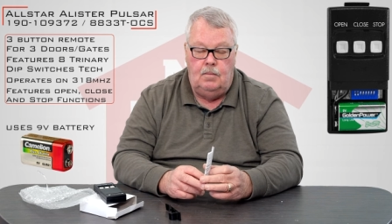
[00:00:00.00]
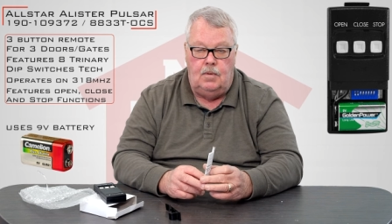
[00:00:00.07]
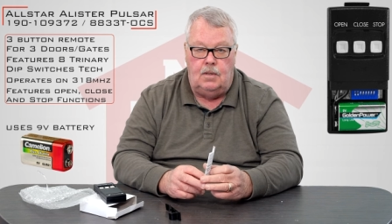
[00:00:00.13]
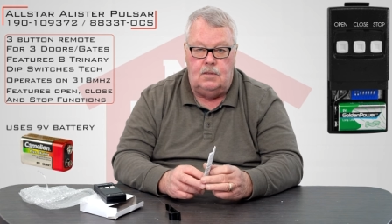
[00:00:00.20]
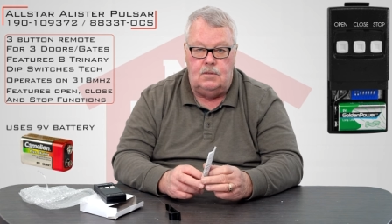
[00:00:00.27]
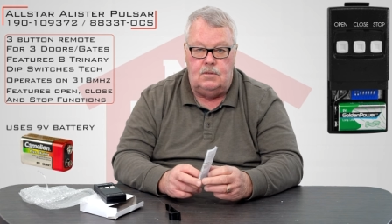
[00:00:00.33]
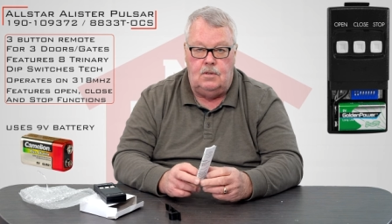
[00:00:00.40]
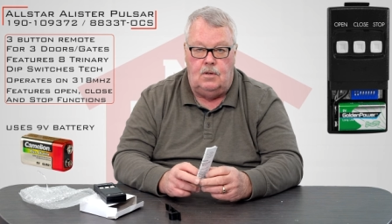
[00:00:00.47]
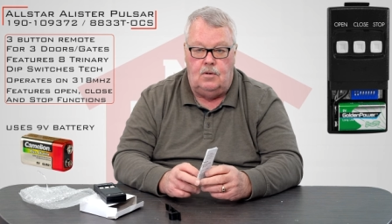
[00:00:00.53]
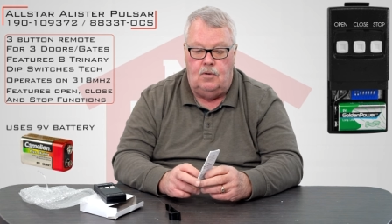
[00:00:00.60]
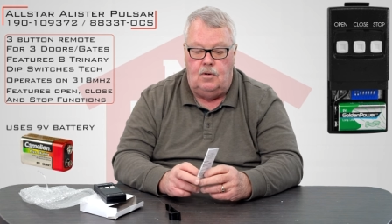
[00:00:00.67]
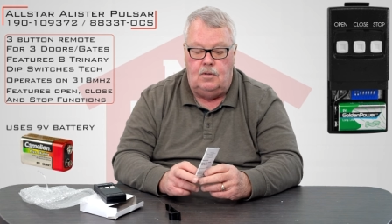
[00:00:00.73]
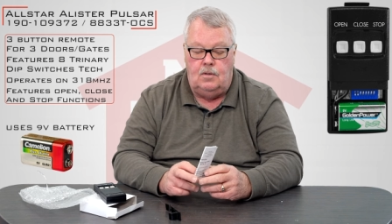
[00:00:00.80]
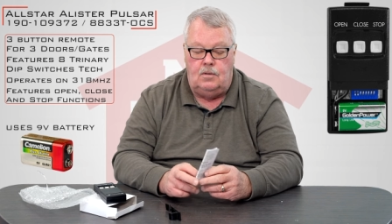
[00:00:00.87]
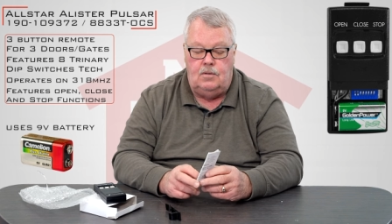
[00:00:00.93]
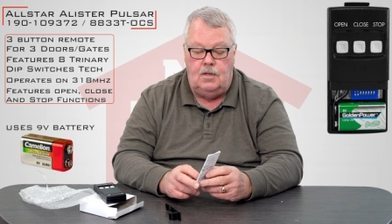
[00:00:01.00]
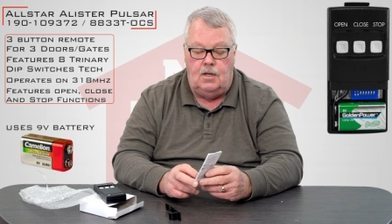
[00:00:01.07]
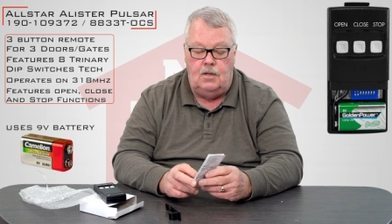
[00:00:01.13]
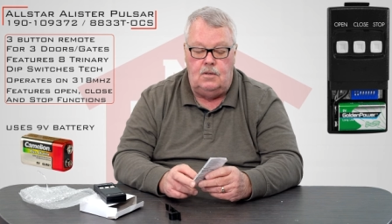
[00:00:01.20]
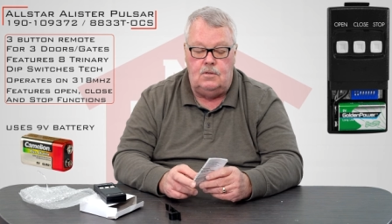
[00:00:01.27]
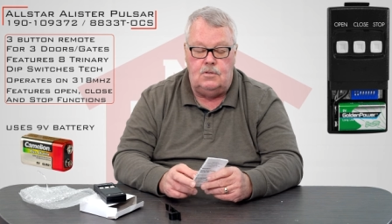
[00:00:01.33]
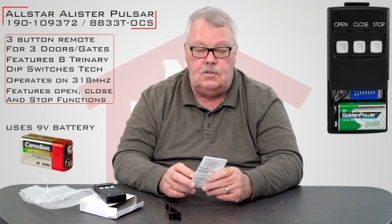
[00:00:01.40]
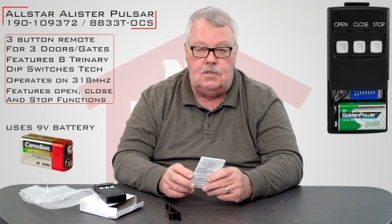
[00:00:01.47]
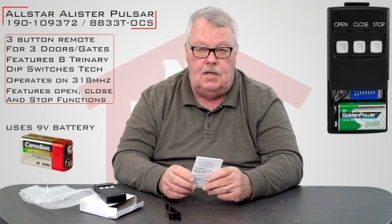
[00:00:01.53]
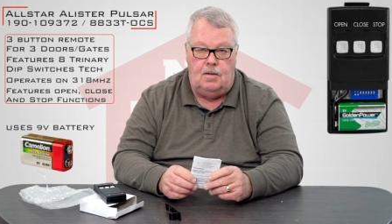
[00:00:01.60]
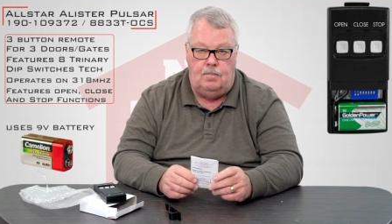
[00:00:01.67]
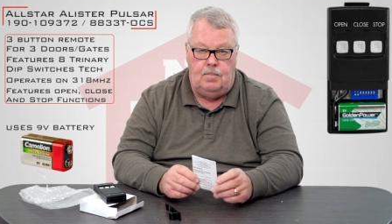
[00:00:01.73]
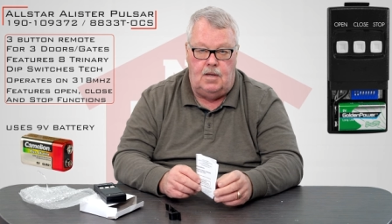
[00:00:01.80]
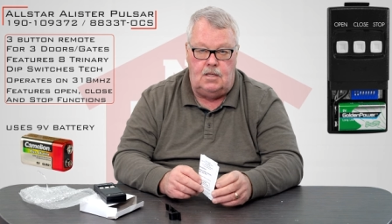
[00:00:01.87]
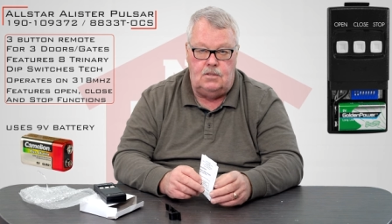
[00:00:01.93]
because they're going to tell you
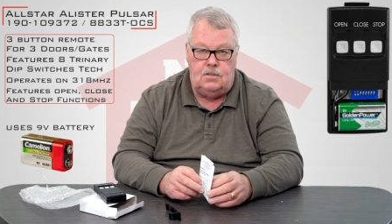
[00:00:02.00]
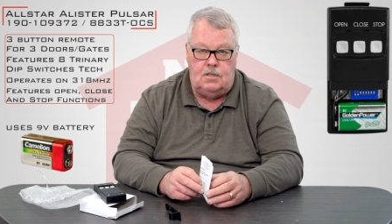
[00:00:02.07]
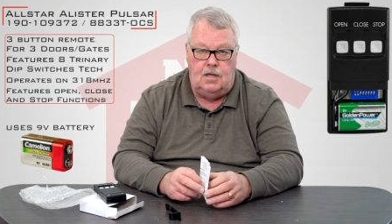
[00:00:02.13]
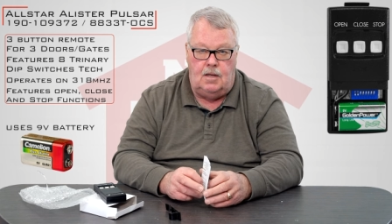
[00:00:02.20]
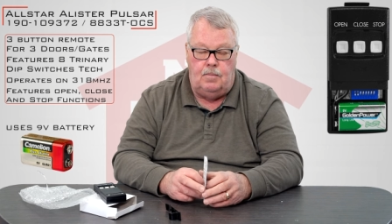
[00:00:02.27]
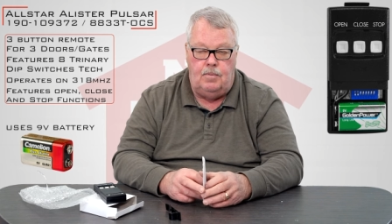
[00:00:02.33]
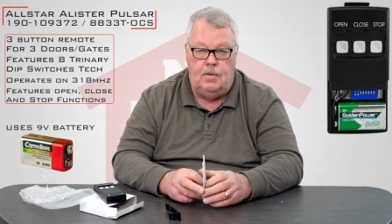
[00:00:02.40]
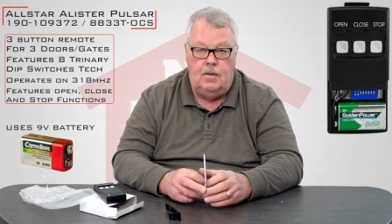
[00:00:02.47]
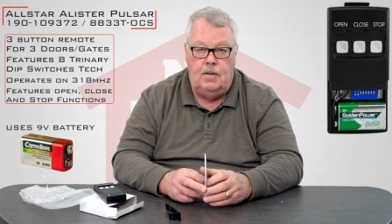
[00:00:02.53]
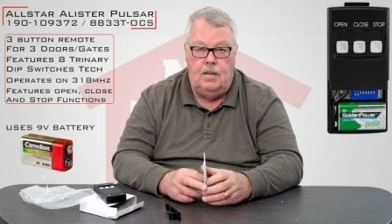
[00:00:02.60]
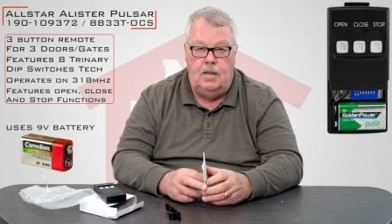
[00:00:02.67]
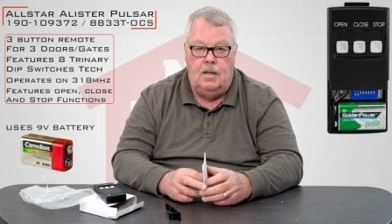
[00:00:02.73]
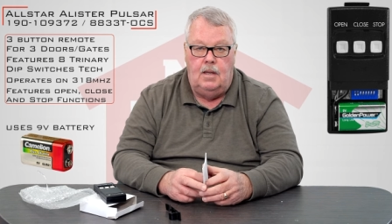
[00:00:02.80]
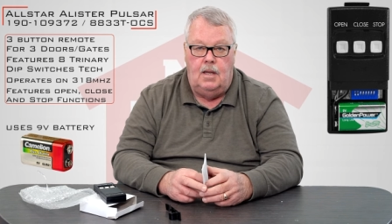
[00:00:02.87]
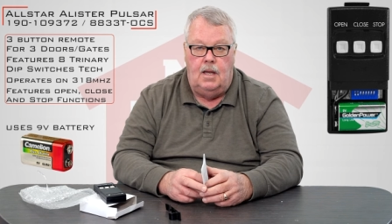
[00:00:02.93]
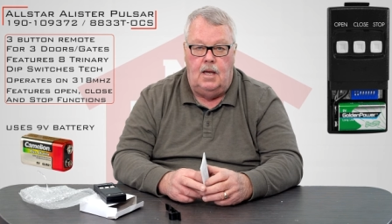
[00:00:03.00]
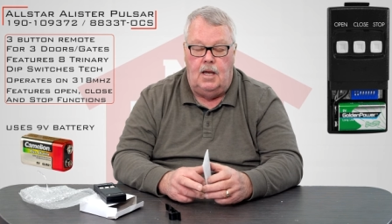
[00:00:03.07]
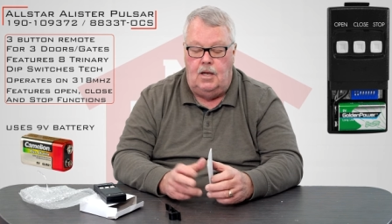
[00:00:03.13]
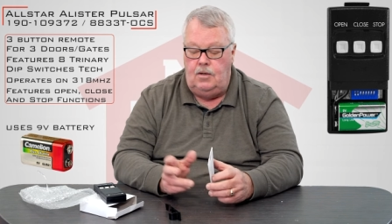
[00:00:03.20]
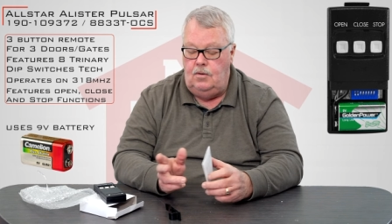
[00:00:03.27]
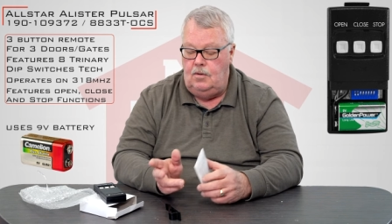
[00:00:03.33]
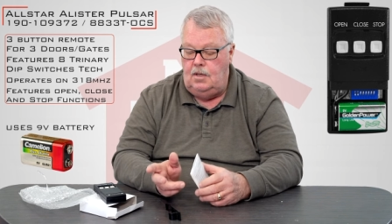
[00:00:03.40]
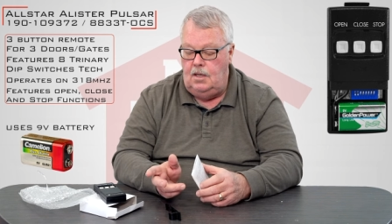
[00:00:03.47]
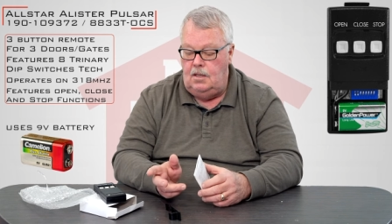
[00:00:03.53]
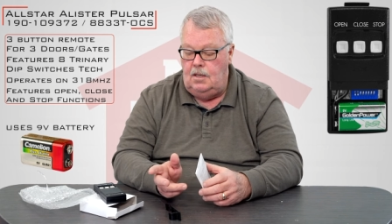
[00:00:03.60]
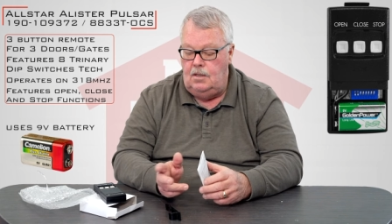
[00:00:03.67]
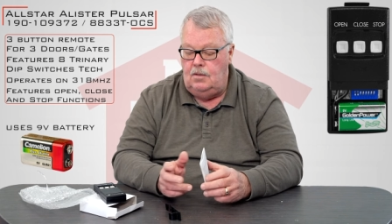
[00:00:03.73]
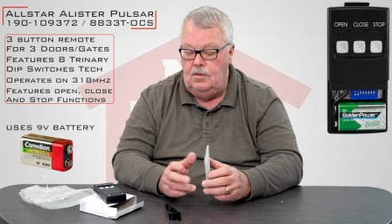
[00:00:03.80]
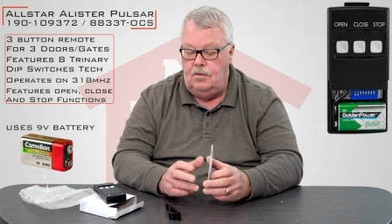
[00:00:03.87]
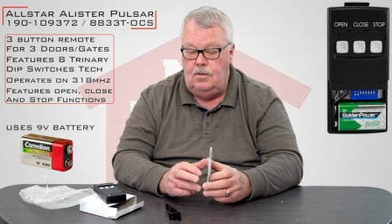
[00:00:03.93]
step by step how you get
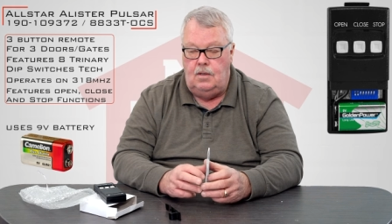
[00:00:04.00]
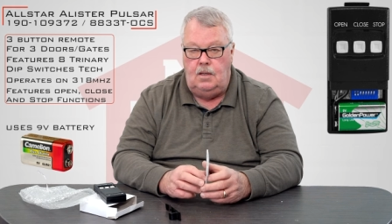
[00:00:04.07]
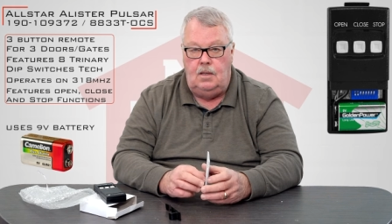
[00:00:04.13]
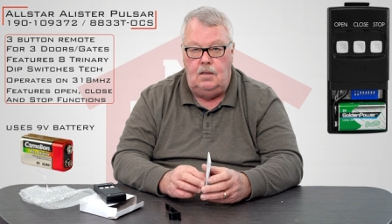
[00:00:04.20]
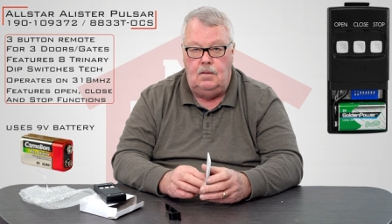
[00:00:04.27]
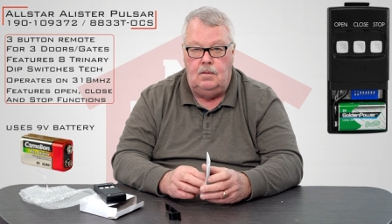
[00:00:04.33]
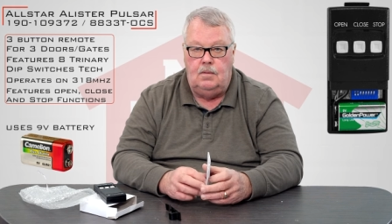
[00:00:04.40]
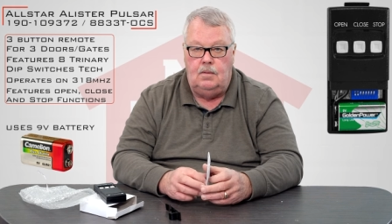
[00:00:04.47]
into the